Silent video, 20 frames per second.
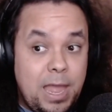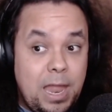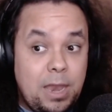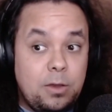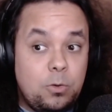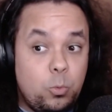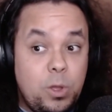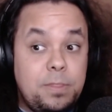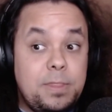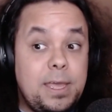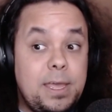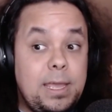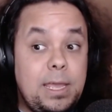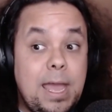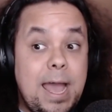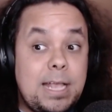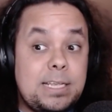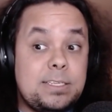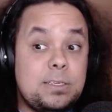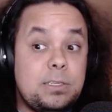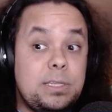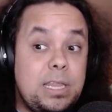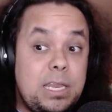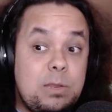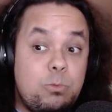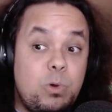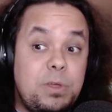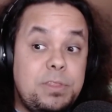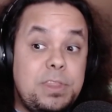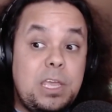And when they ask,
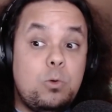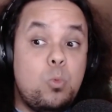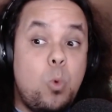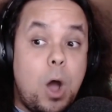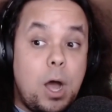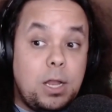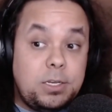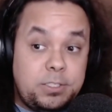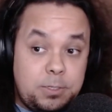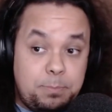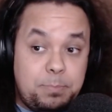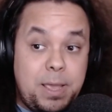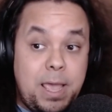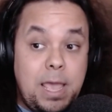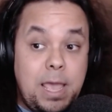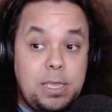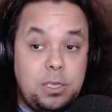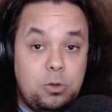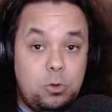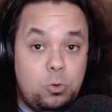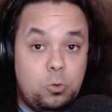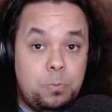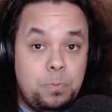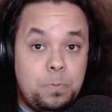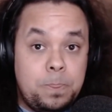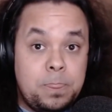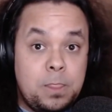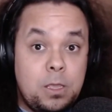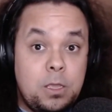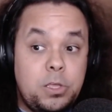then when they want to pay you,
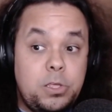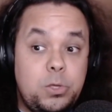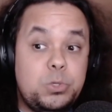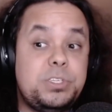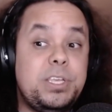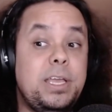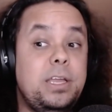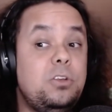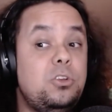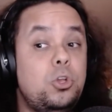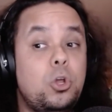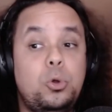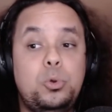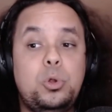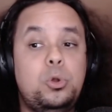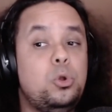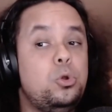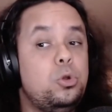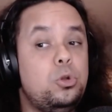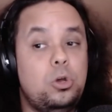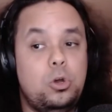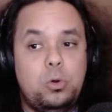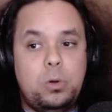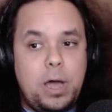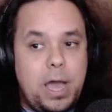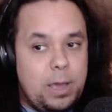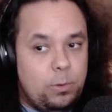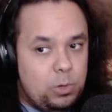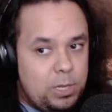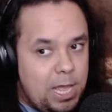you say, no,
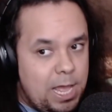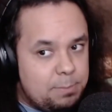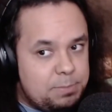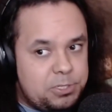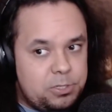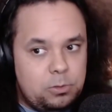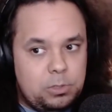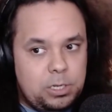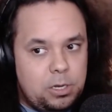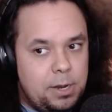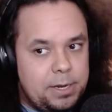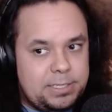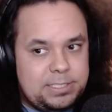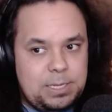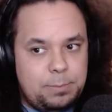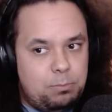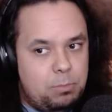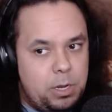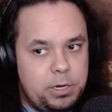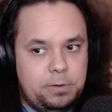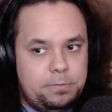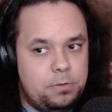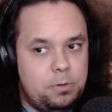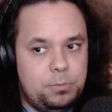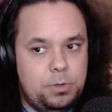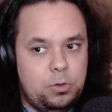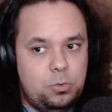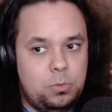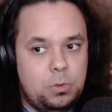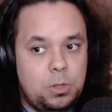I will absolutely not accept money from
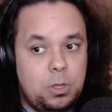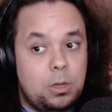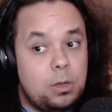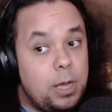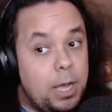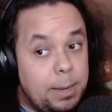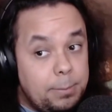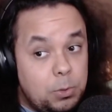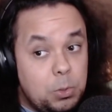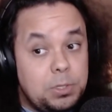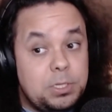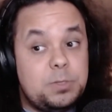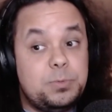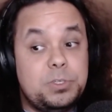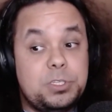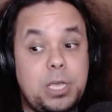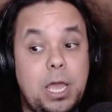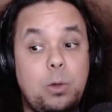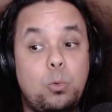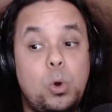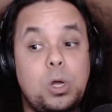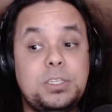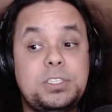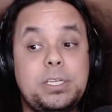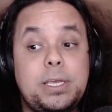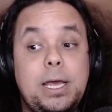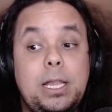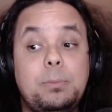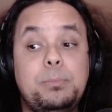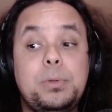you. I'm doing this because I want
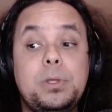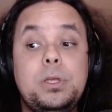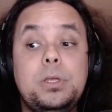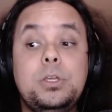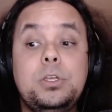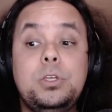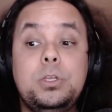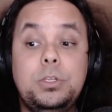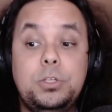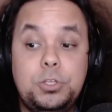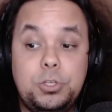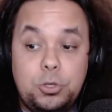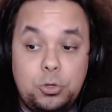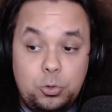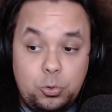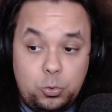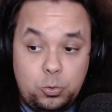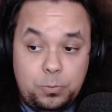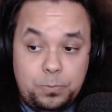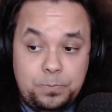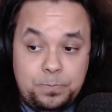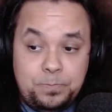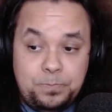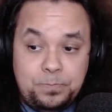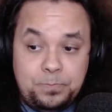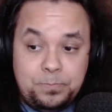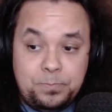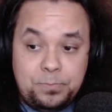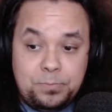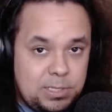to help you.
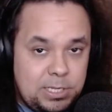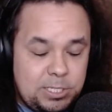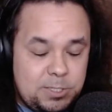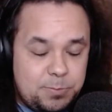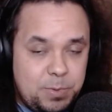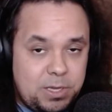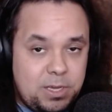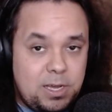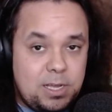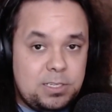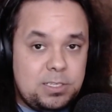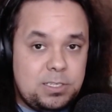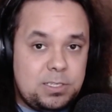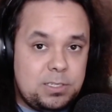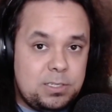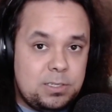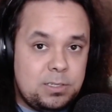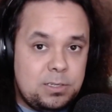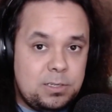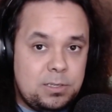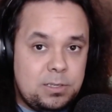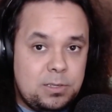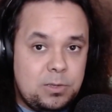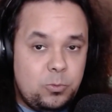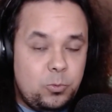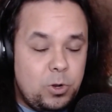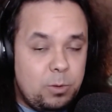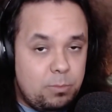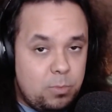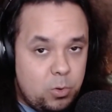It's because
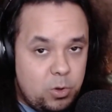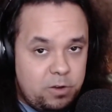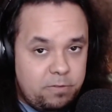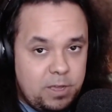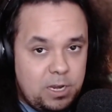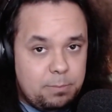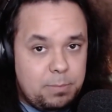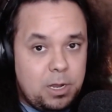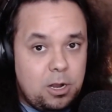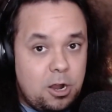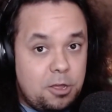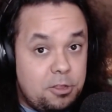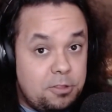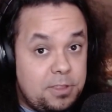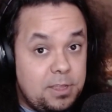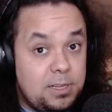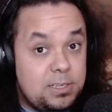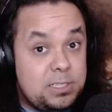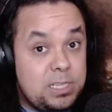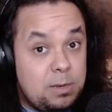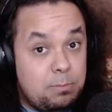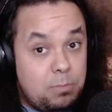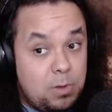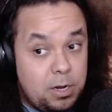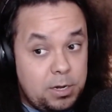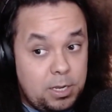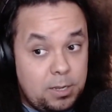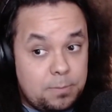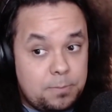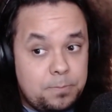we're motivated by other things than
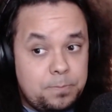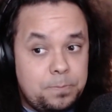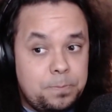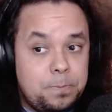money.